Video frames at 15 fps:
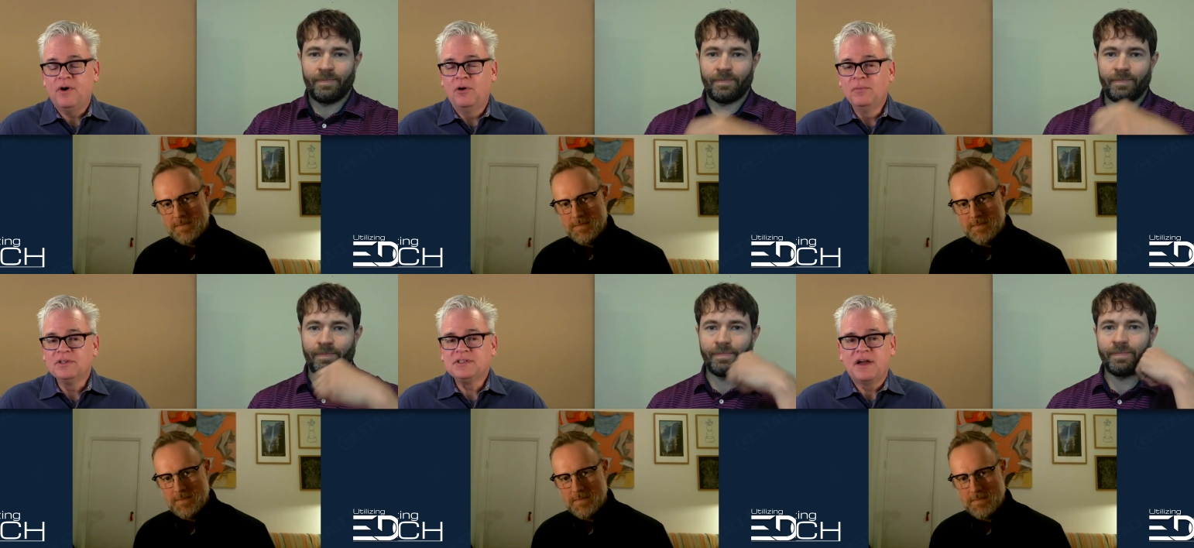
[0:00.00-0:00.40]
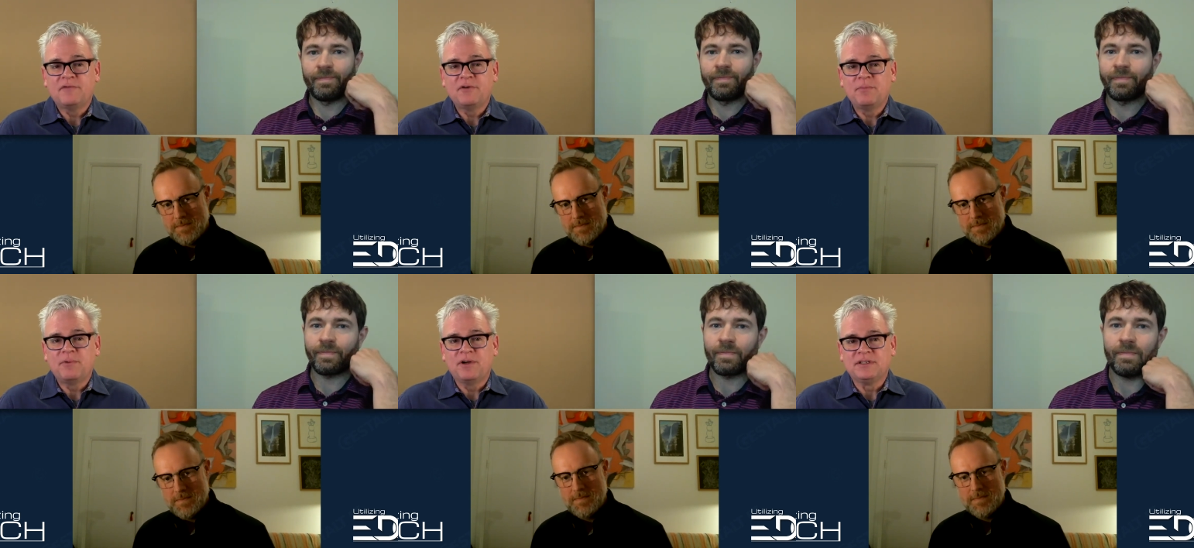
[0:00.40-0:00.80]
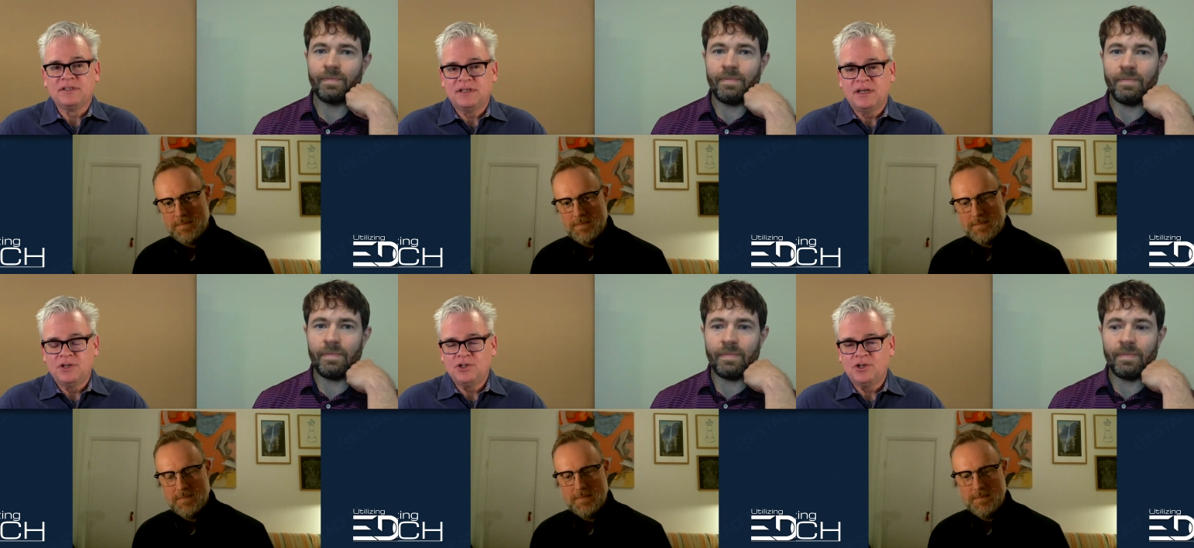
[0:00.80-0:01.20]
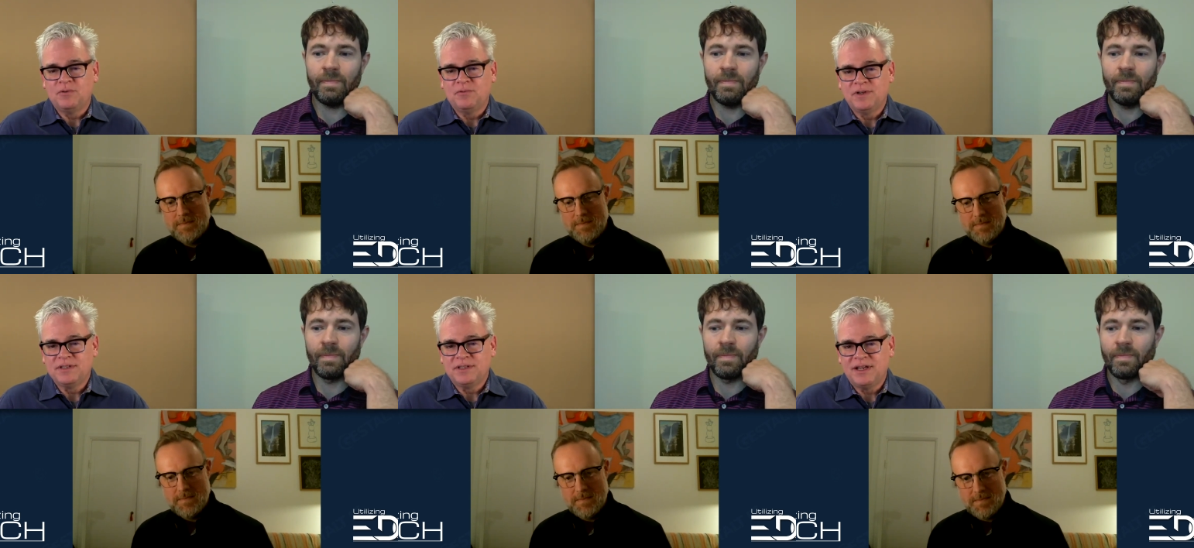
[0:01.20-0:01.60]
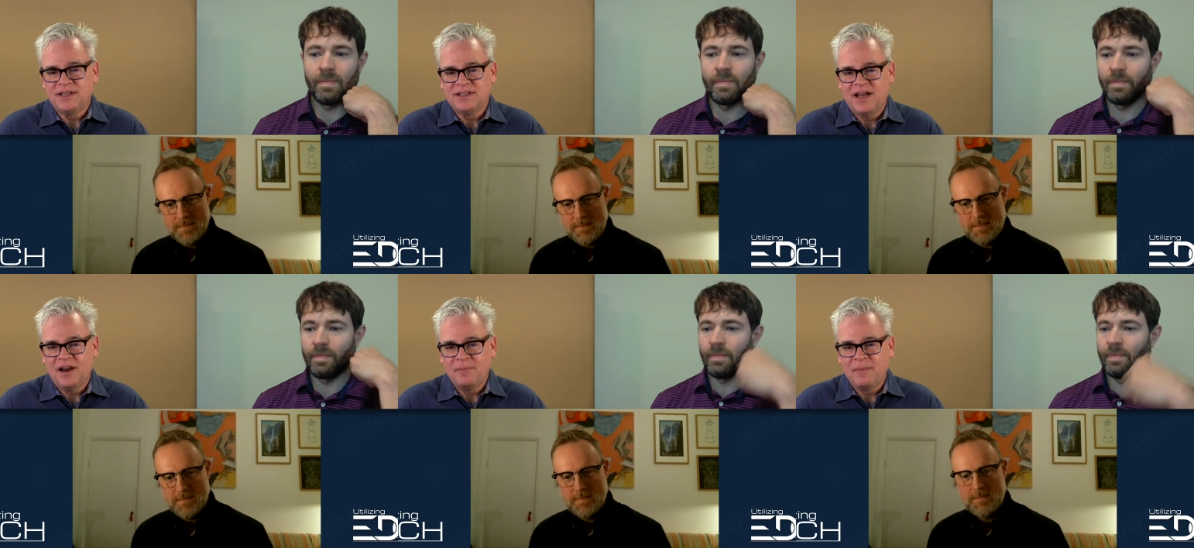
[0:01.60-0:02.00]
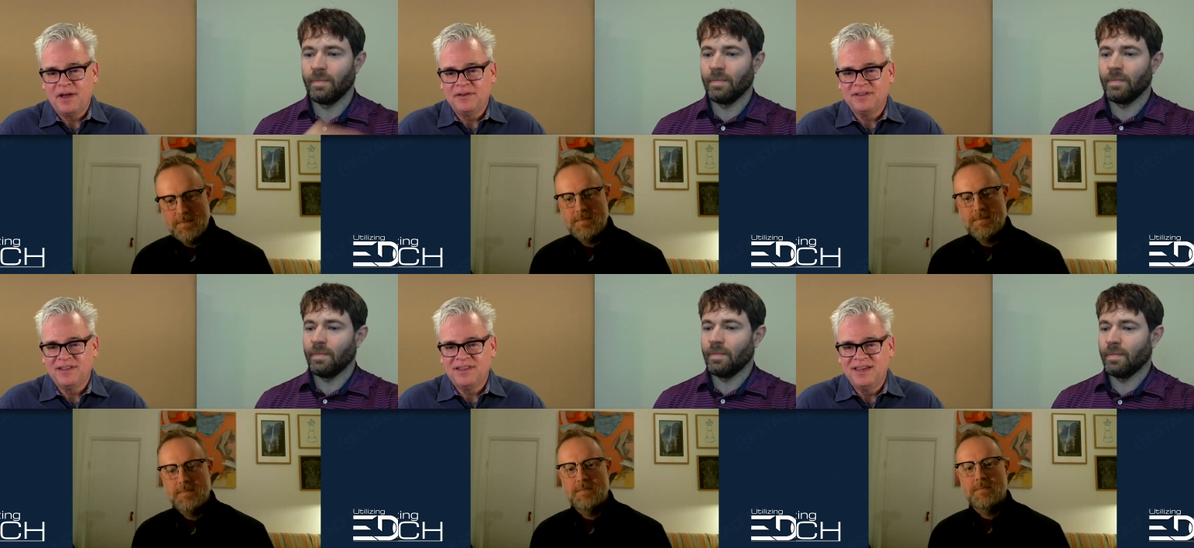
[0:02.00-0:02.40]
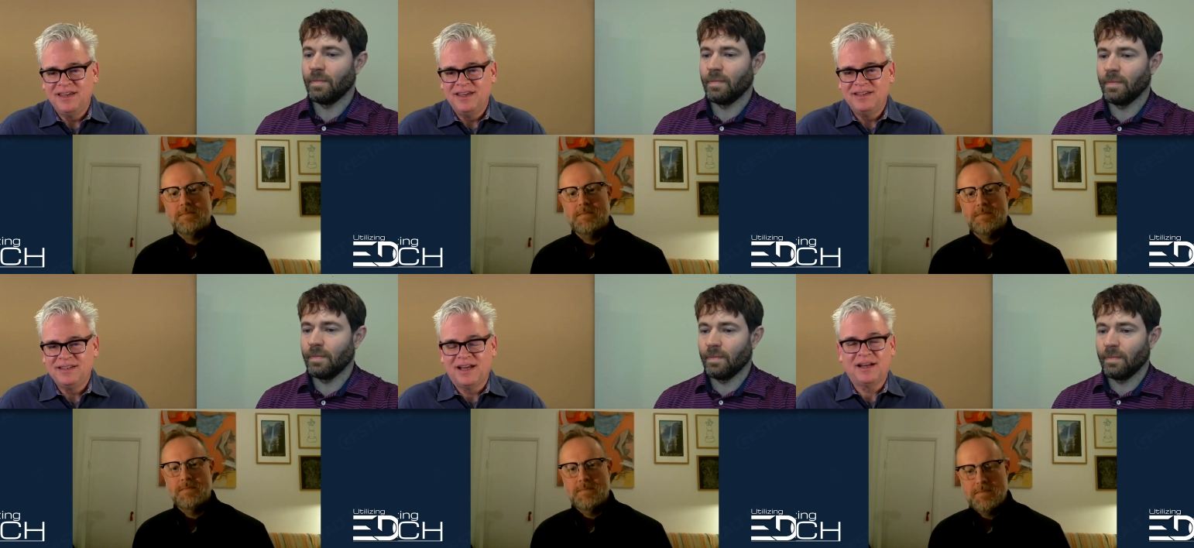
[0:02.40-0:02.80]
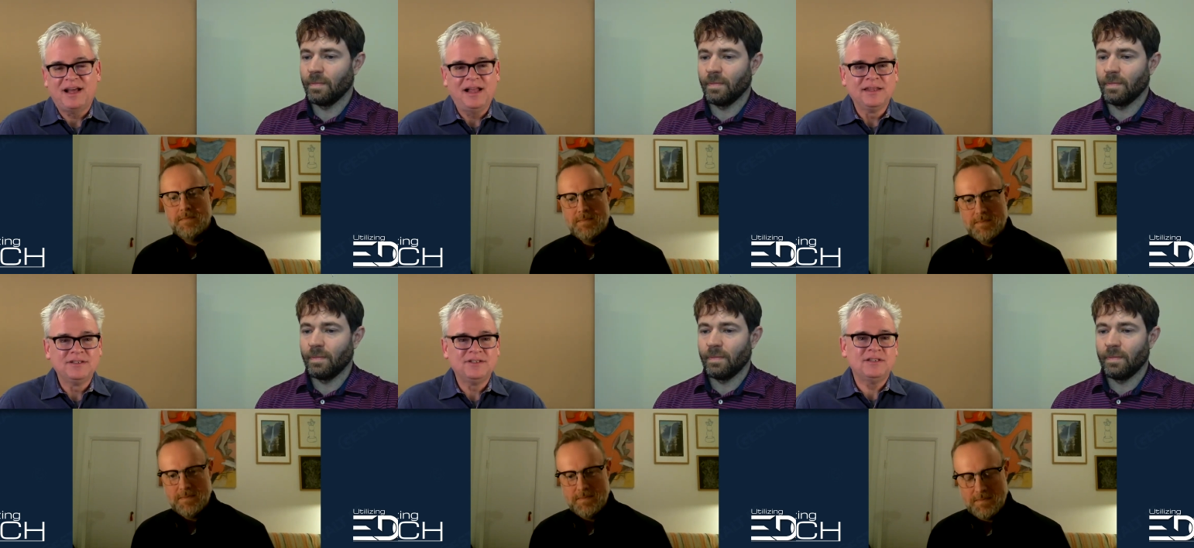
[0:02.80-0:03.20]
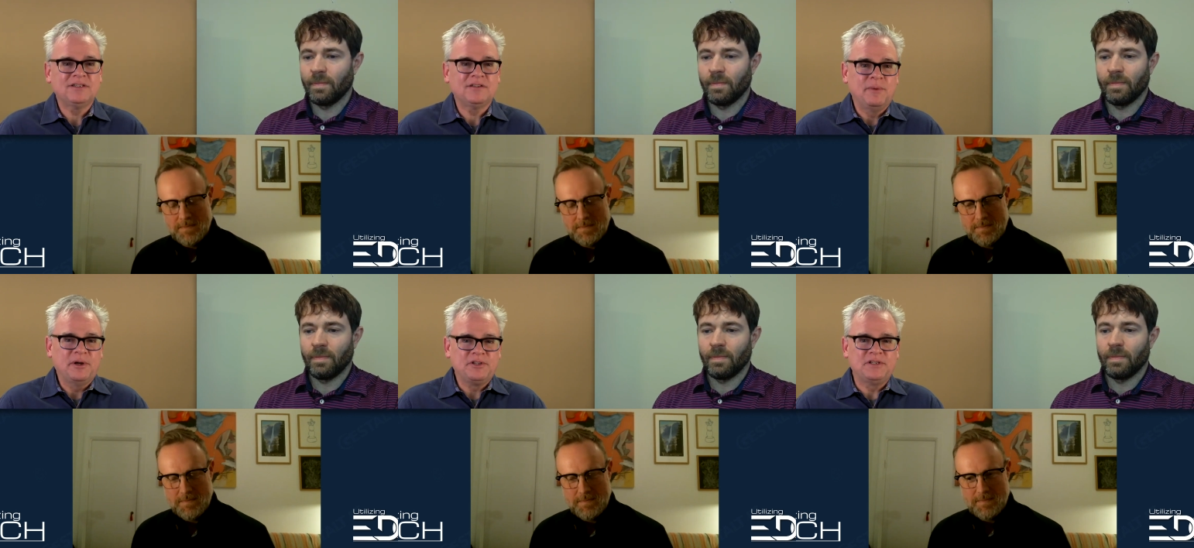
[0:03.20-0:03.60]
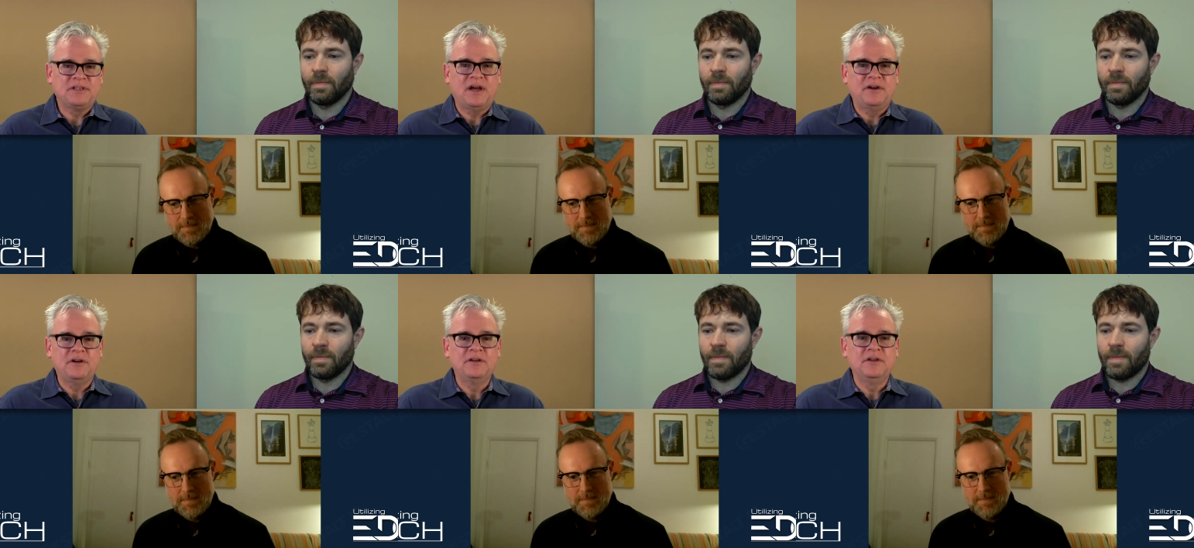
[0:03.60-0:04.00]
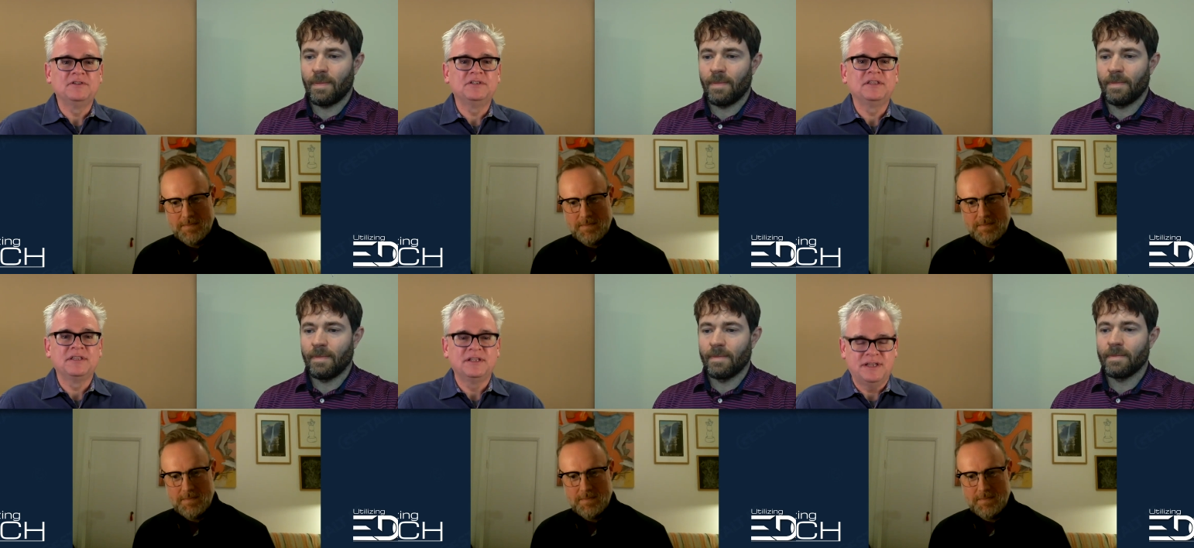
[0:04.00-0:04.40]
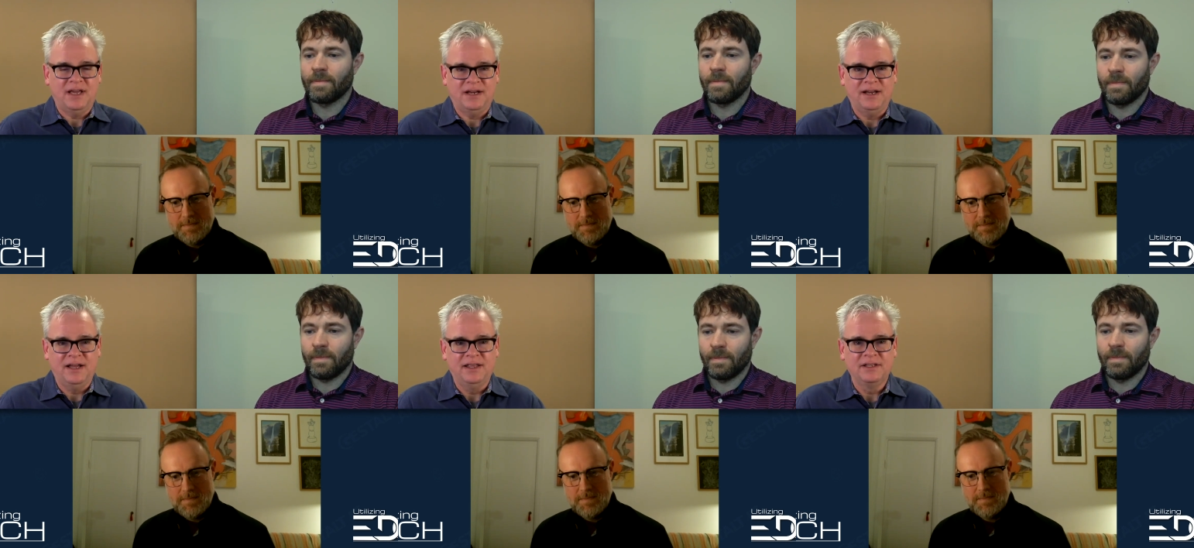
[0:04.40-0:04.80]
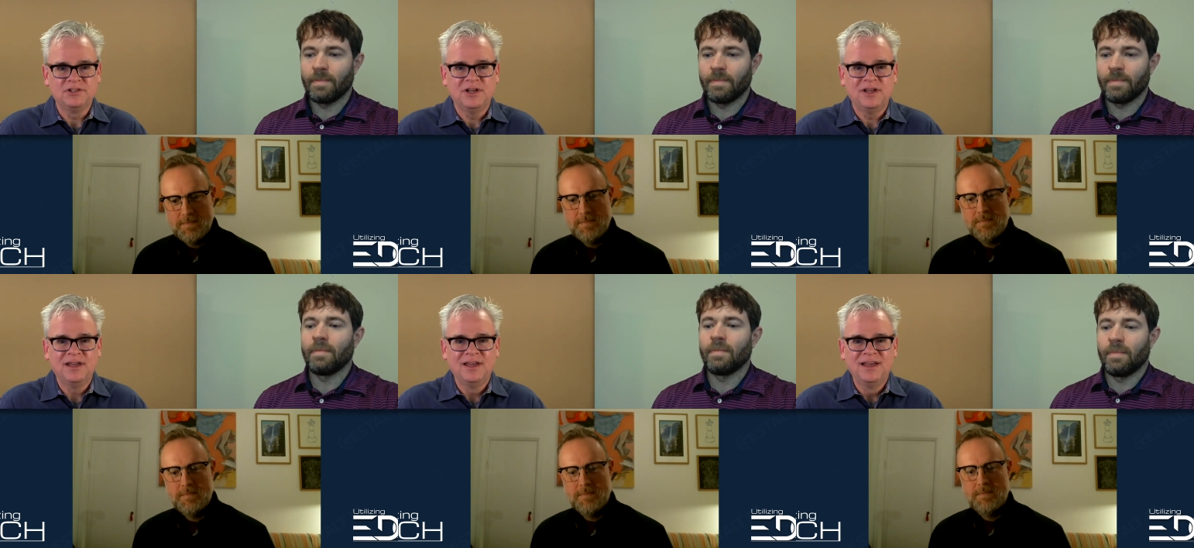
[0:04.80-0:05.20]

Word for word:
Speaker 1: almost every presentation was that it's not about the technology so much as how you're using the technology.